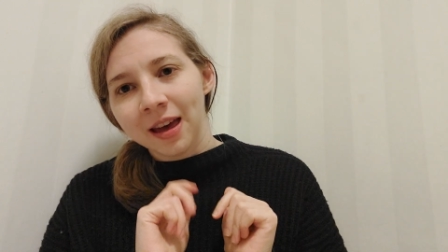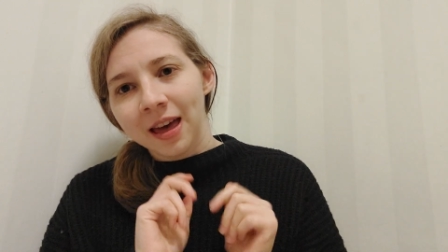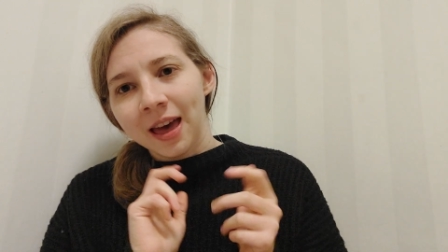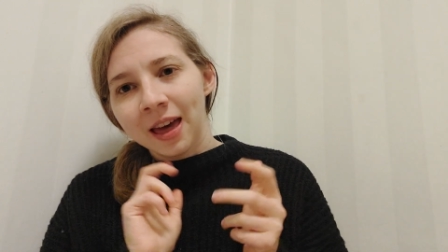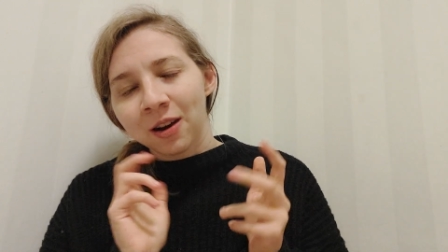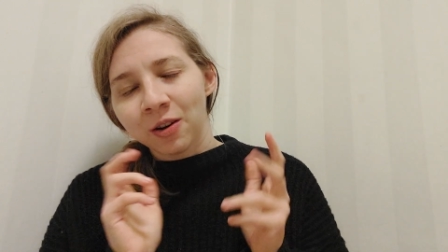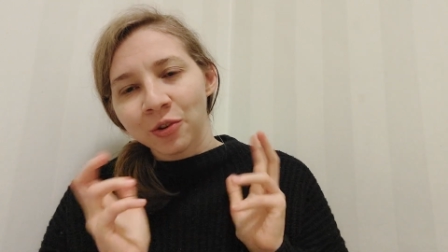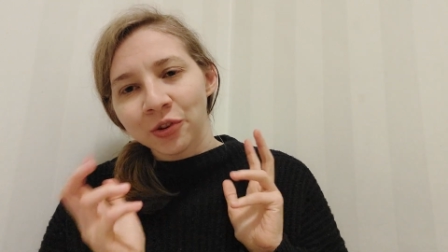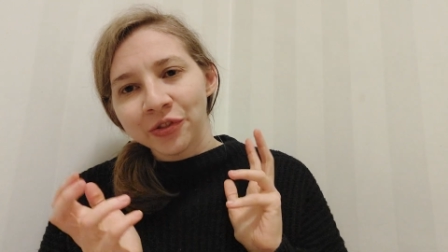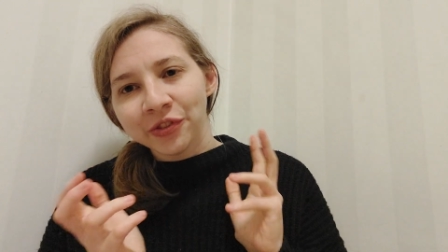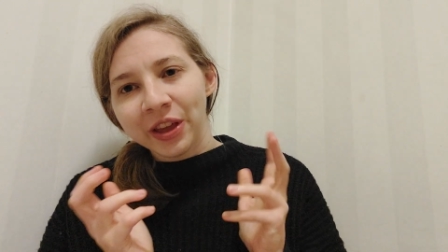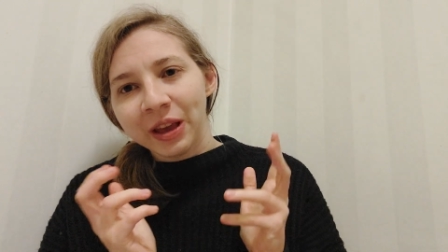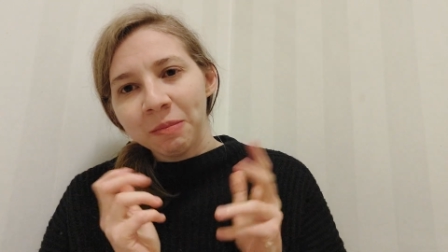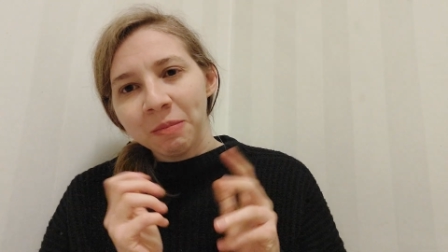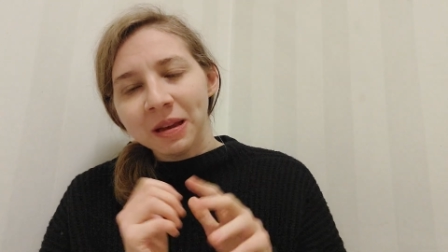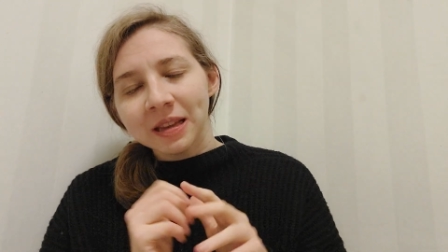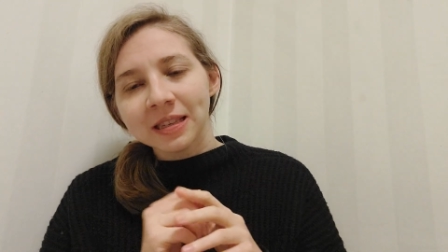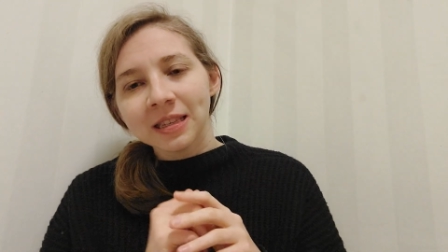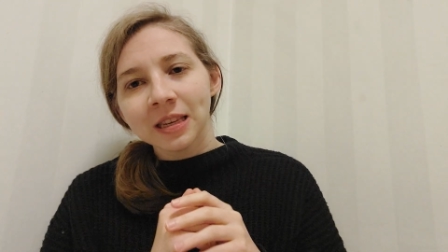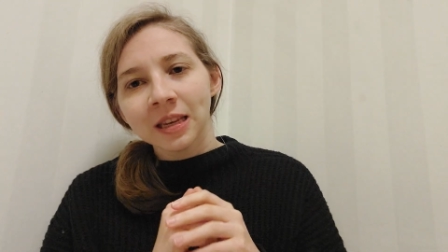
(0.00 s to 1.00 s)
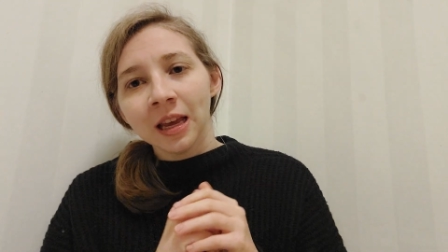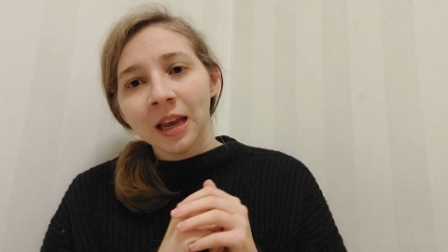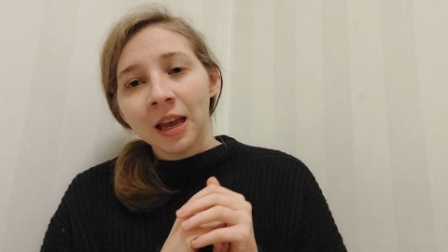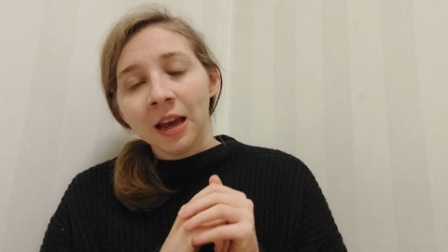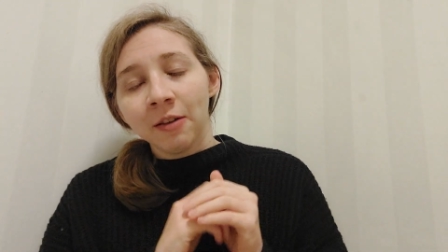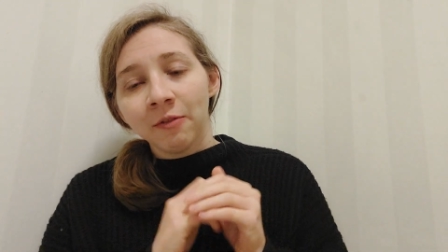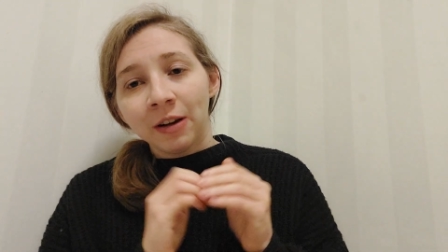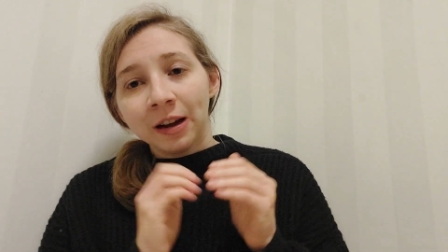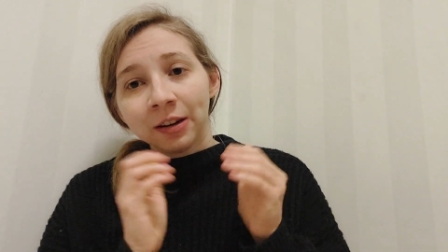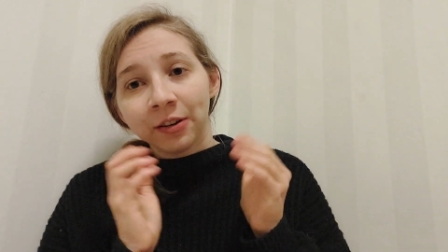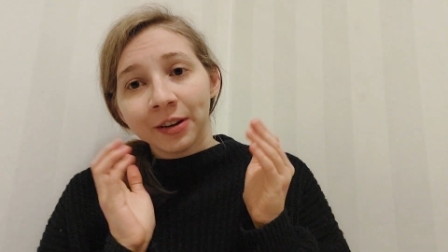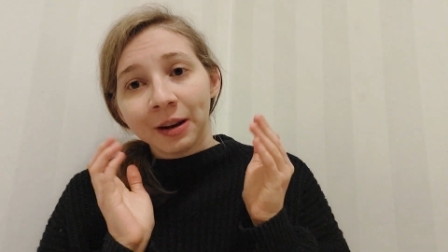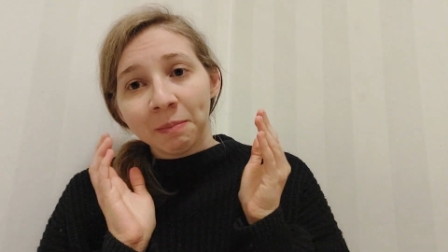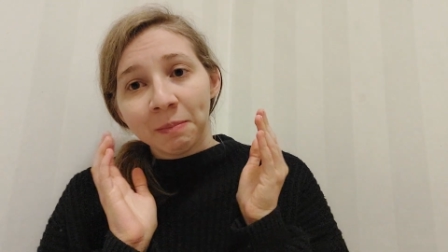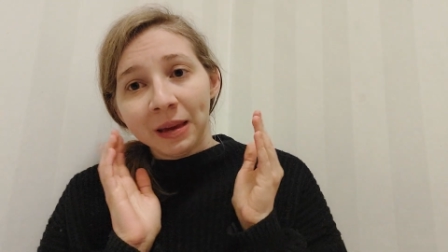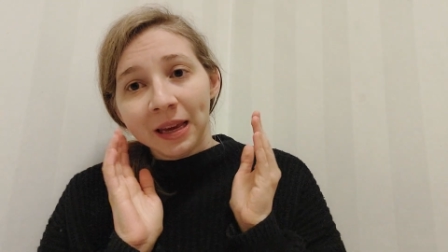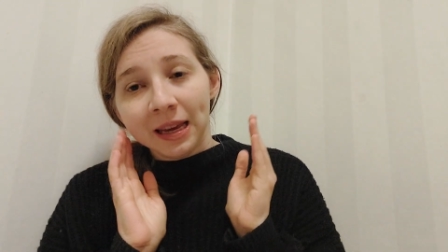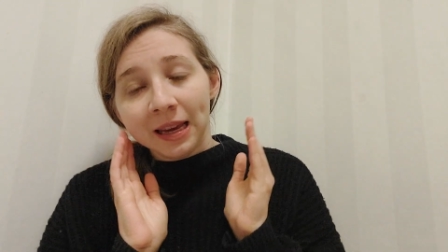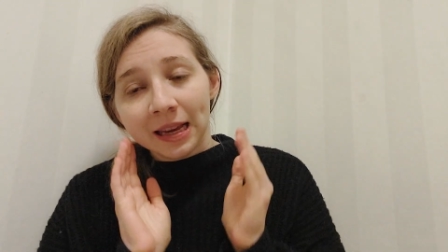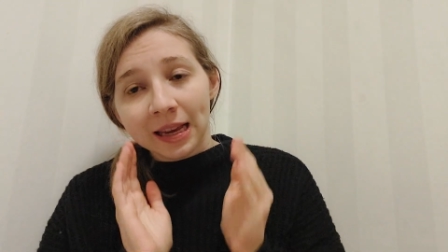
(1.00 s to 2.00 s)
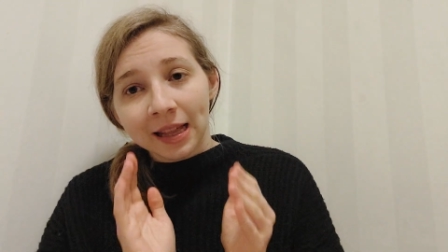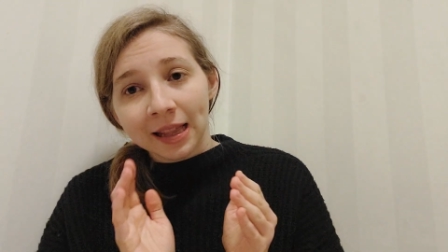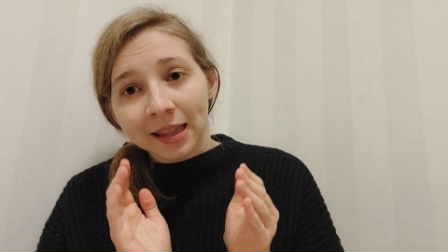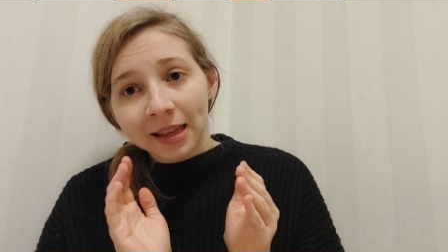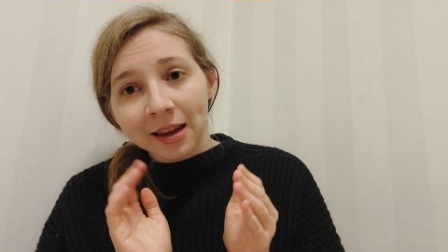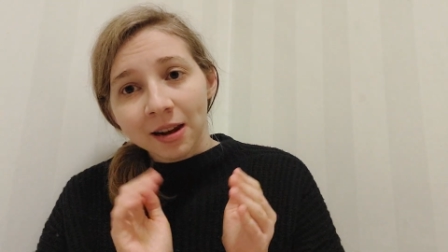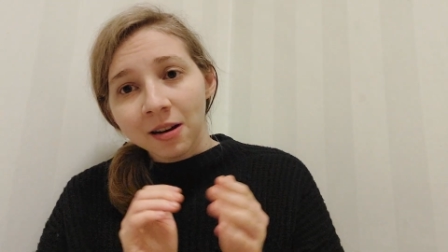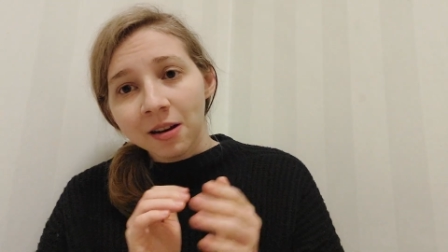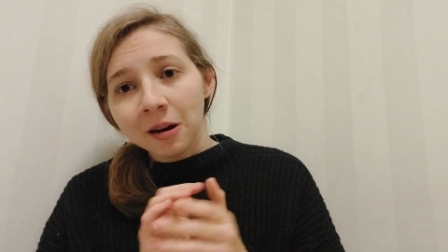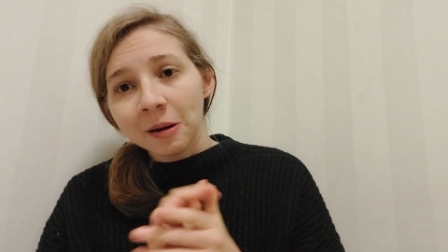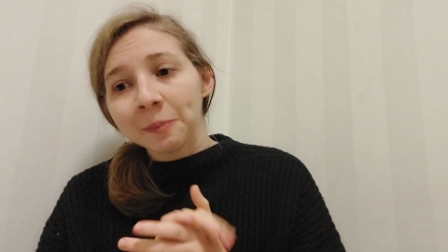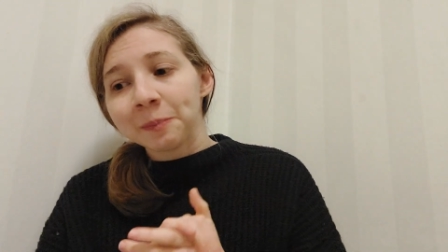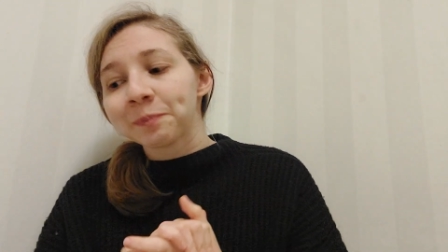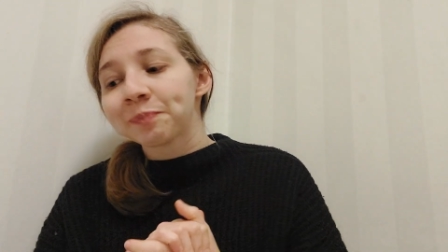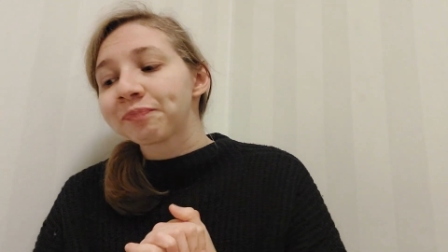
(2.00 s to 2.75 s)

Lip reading: other statements rather than being clear.